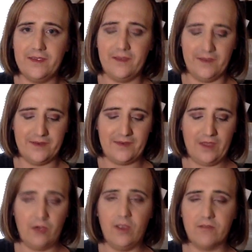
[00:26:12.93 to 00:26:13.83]
Like,
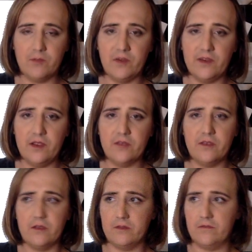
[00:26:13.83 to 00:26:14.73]
tell everybody else
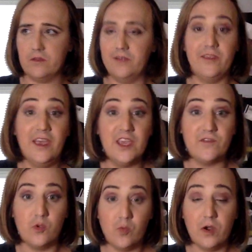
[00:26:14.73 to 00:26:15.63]
how to live their lives. If
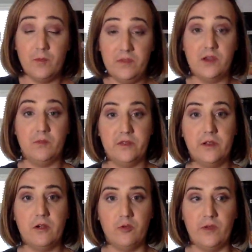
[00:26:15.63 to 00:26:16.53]
you want to be a complete
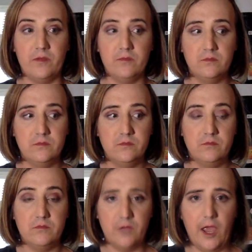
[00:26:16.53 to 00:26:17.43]
hermit,
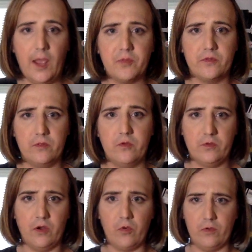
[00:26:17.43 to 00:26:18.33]
absolutely
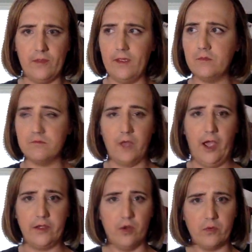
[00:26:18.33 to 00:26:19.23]
go do that.
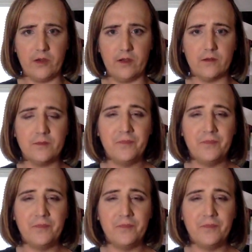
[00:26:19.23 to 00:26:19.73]
I don't care.